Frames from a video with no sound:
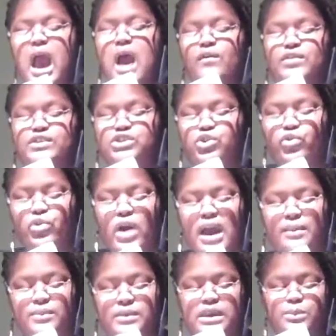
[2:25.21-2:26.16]
of his
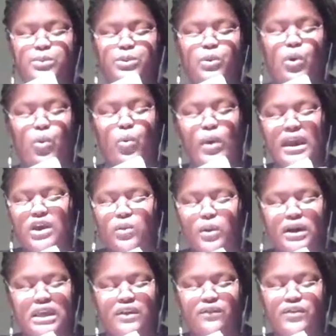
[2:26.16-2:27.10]
crime keep you awake
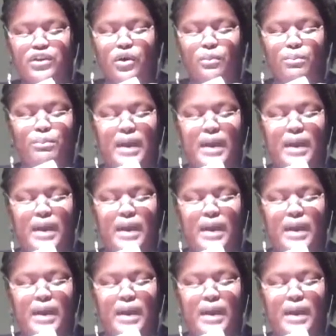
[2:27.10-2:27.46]
while giving your